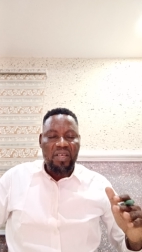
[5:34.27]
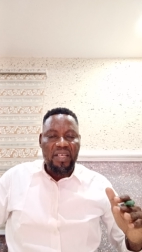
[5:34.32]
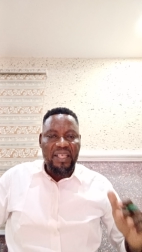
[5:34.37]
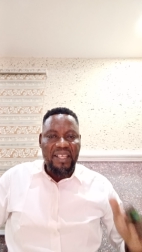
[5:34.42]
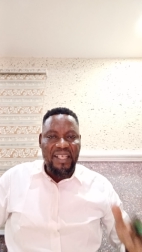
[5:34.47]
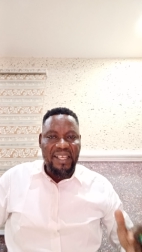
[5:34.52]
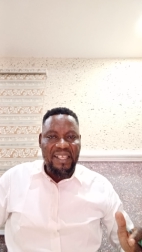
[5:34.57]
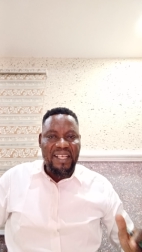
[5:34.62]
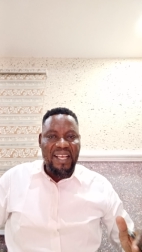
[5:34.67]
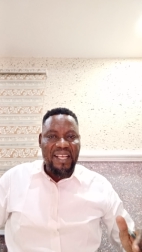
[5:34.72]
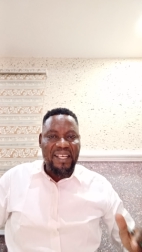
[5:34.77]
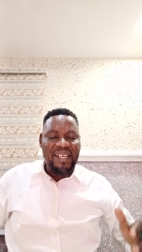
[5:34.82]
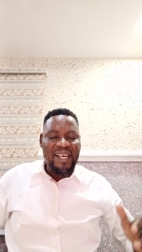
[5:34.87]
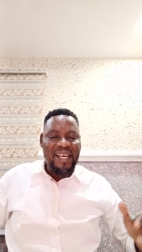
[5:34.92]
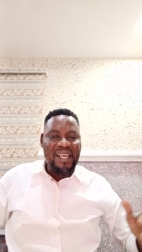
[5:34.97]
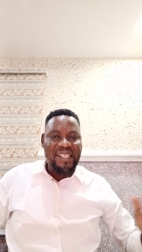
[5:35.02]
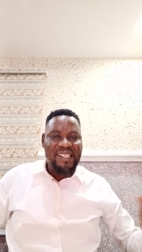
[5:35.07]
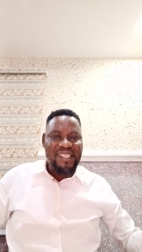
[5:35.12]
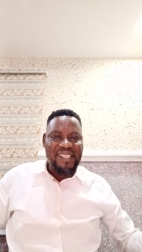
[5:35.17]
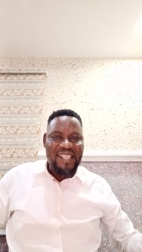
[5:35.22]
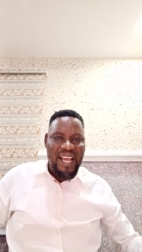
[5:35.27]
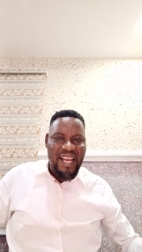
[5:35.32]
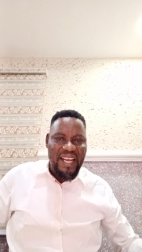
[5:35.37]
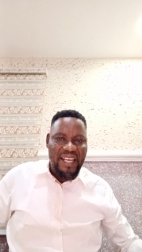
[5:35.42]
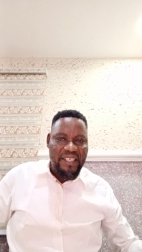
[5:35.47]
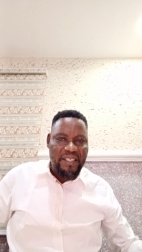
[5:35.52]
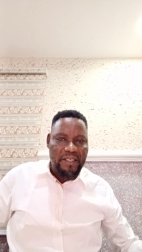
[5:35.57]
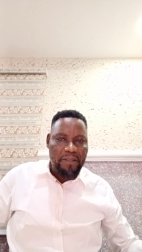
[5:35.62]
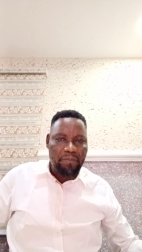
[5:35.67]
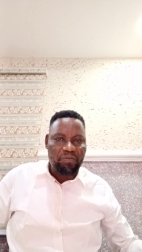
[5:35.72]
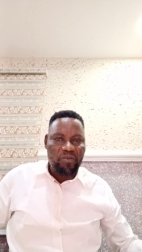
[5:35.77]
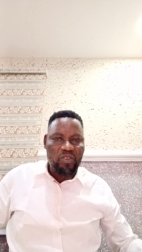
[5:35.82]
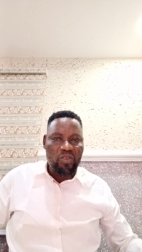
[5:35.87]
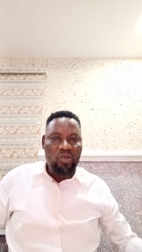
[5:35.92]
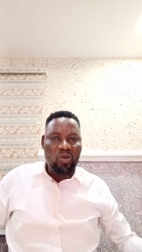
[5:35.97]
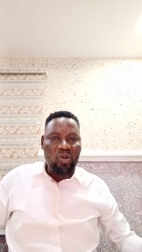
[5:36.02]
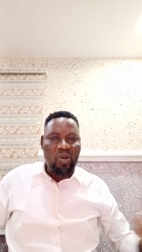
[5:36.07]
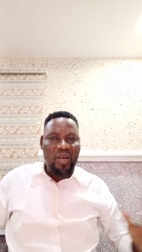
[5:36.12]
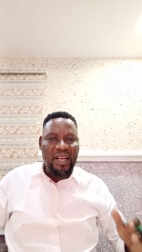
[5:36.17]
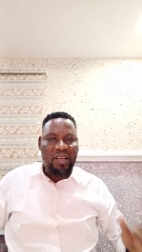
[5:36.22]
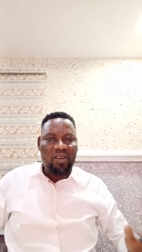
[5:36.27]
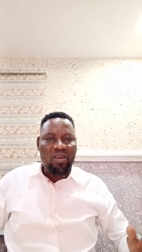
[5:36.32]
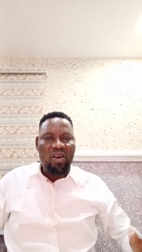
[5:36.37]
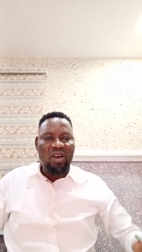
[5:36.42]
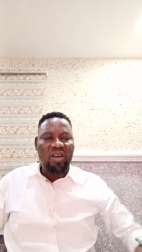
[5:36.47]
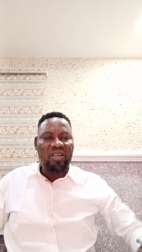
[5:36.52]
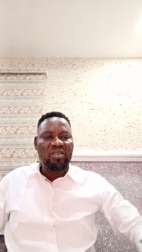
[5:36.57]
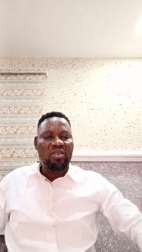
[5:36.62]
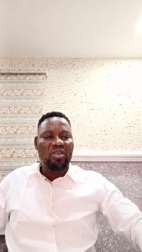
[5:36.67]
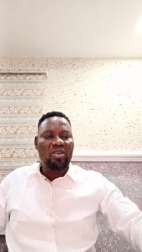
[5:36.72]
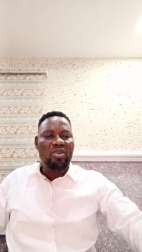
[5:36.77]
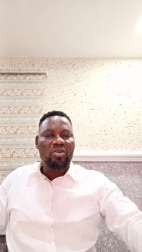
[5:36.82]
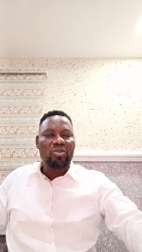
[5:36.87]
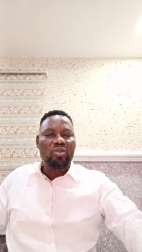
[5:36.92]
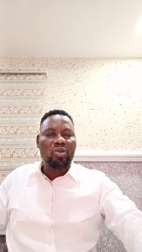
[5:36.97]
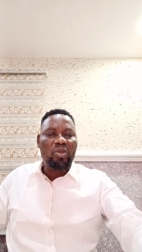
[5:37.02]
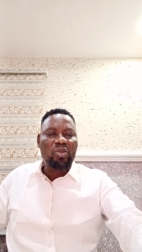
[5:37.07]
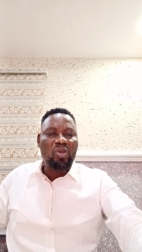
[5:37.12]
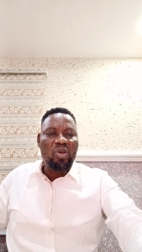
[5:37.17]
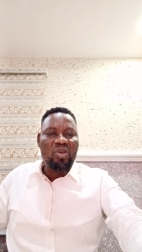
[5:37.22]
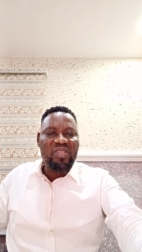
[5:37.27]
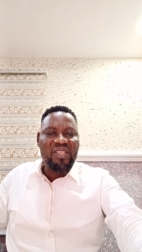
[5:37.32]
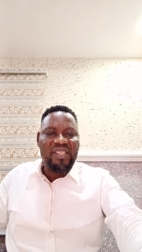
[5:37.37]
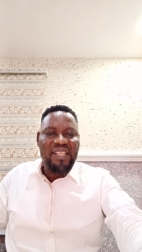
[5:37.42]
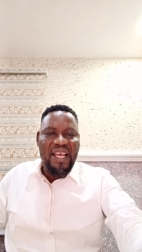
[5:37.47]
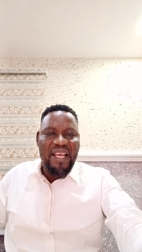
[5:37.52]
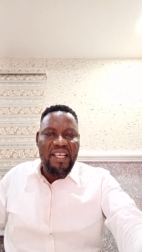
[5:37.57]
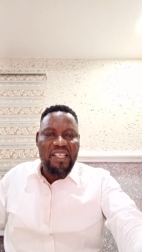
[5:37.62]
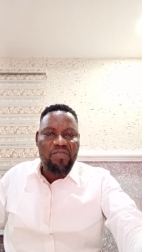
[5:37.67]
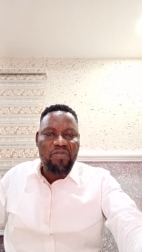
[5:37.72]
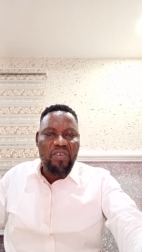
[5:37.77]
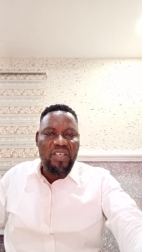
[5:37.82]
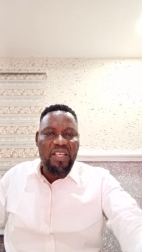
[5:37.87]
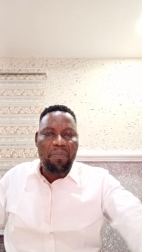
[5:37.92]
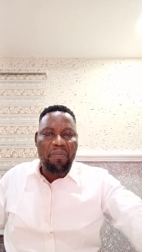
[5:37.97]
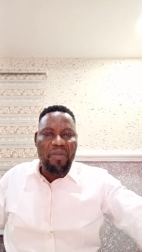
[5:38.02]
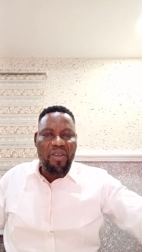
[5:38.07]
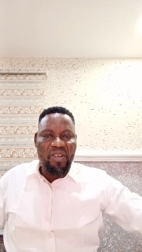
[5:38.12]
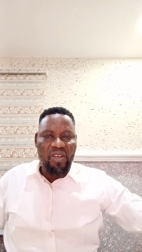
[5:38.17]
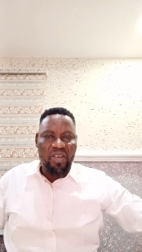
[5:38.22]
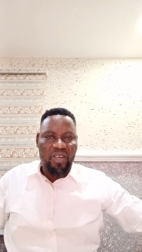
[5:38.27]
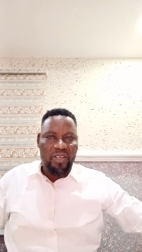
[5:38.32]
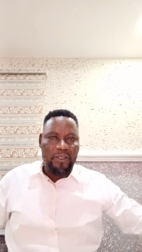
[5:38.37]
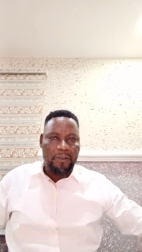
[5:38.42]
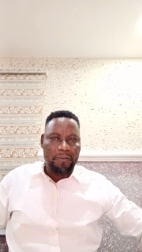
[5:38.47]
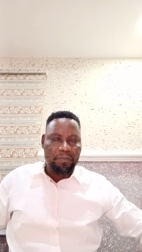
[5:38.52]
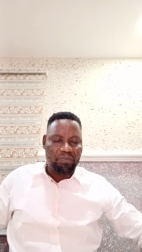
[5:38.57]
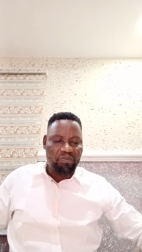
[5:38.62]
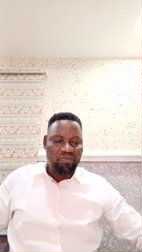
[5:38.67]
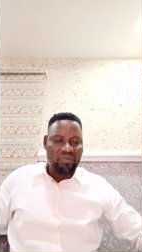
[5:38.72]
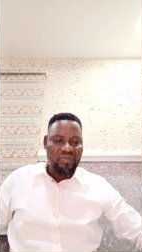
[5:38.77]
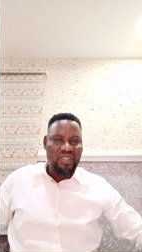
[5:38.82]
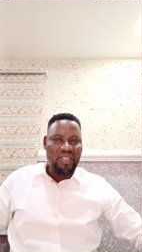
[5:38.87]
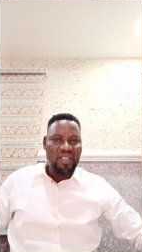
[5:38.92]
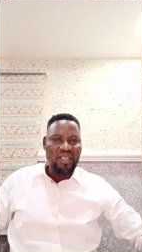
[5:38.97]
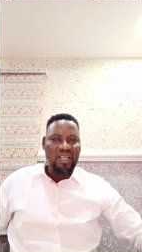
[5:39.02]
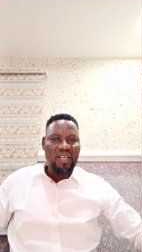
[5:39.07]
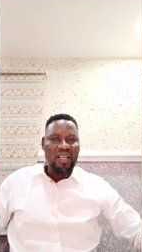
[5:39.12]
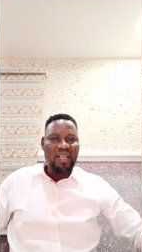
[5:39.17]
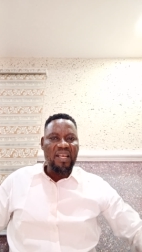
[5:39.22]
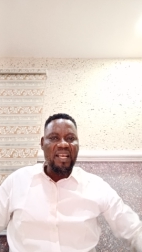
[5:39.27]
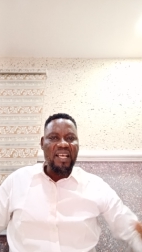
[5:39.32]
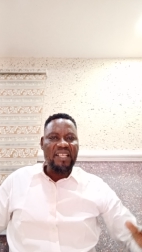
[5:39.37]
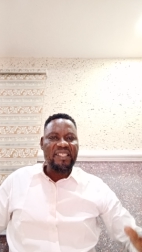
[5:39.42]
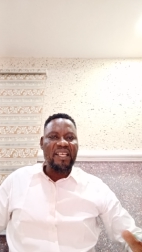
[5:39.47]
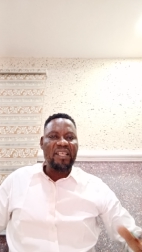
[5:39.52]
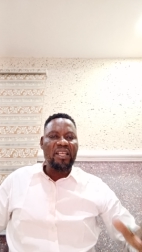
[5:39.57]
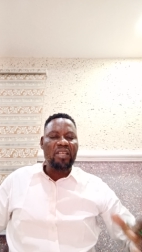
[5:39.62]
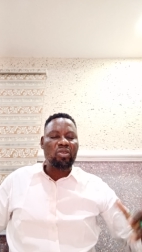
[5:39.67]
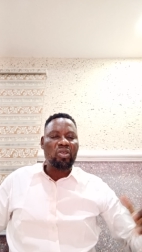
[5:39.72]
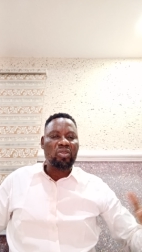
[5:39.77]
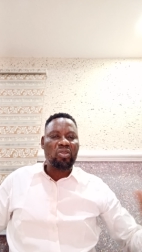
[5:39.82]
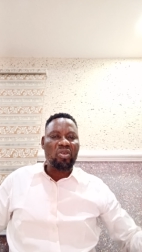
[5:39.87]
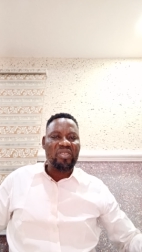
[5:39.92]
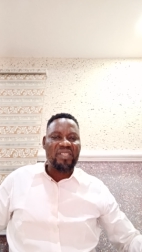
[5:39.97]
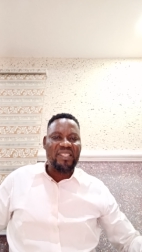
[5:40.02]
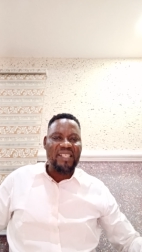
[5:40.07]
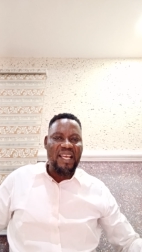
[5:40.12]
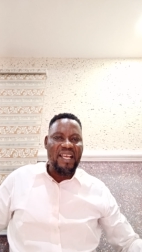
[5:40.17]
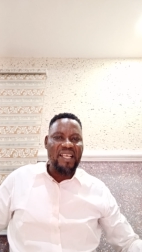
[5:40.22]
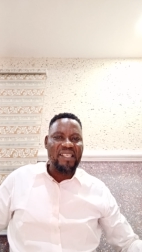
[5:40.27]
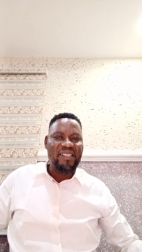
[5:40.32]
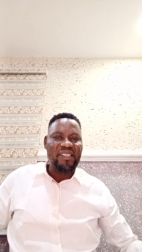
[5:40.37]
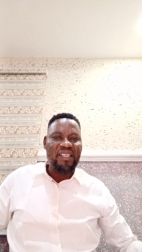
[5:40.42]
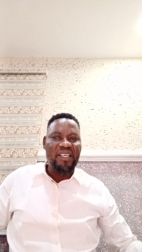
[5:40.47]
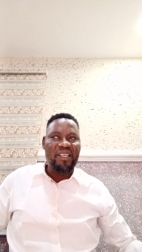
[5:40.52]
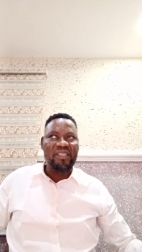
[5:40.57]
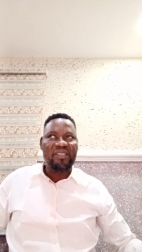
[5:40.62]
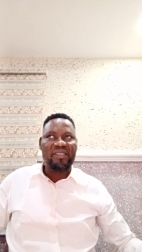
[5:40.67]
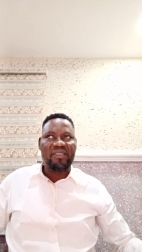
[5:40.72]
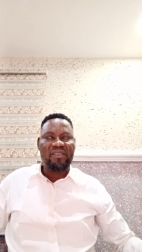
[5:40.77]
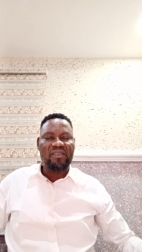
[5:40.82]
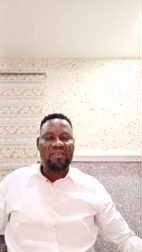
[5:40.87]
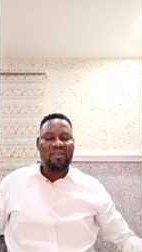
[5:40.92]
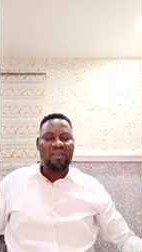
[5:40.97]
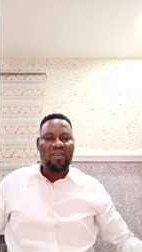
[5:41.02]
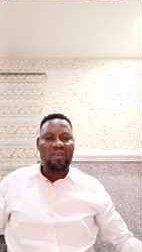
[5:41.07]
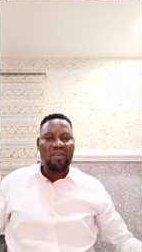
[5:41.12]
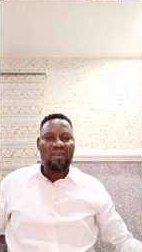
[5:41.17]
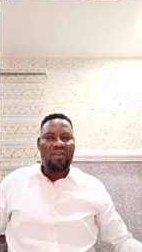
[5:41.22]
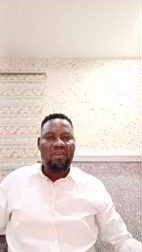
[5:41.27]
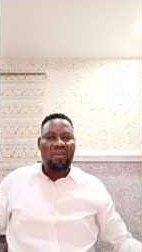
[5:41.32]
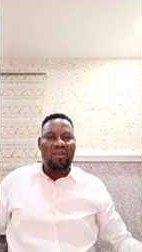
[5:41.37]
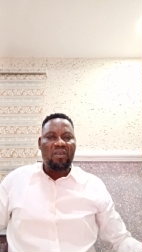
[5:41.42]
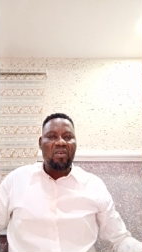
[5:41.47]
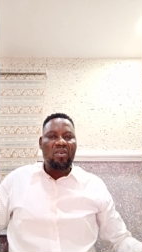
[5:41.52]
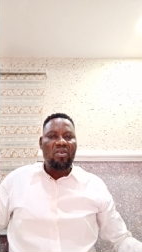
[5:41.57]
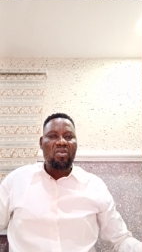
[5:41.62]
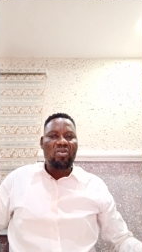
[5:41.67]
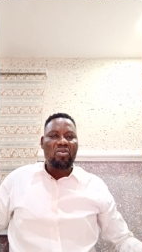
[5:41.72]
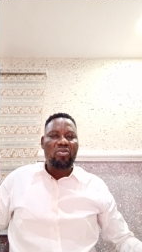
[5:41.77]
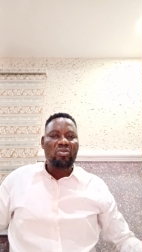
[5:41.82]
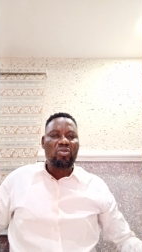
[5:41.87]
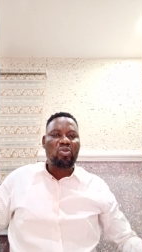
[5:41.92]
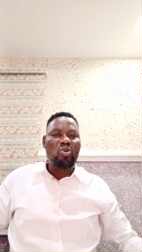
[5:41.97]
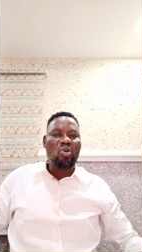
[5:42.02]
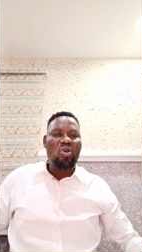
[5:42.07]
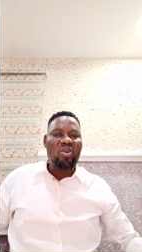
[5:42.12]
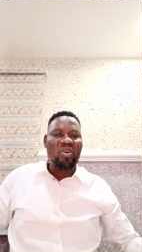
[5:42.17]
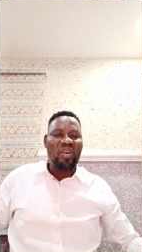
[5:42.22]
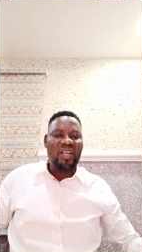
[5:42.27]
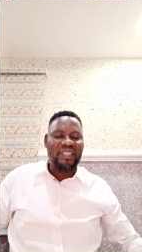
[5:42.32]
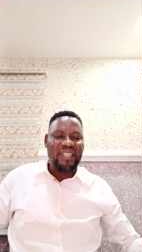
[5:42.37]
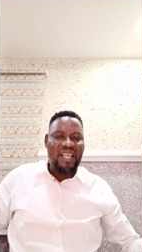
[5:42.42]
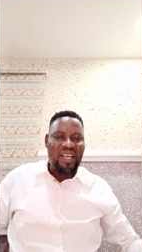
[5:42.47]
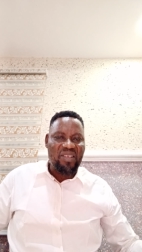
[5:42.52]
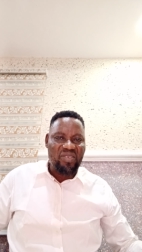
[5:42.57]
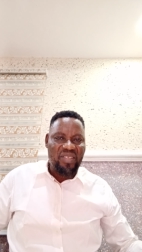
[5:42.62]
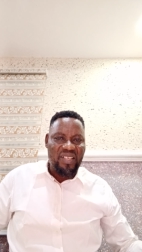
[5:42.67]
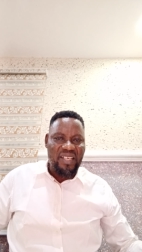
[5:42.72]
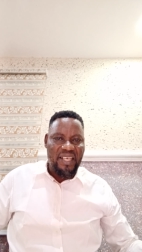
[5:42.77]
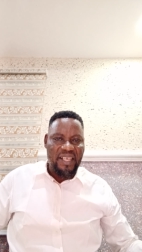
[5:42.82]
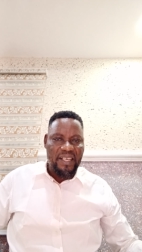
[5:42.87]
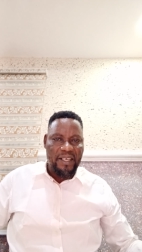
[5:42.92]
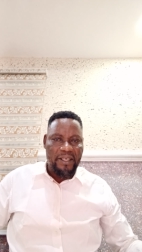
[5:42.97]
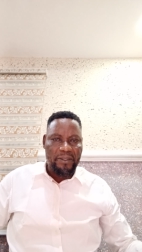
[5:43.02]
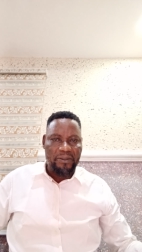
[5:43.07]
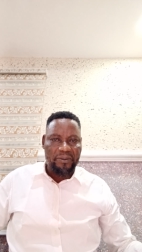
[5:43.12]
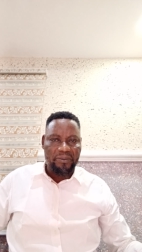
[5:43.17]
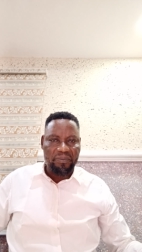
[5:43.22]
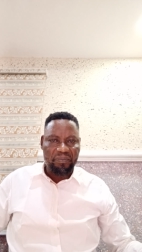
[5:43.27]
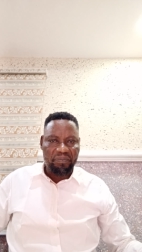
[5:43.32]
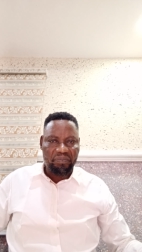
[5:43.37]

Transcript: in the credit side, you record total sales for the period. Let's say the total sales is 200,000 naira.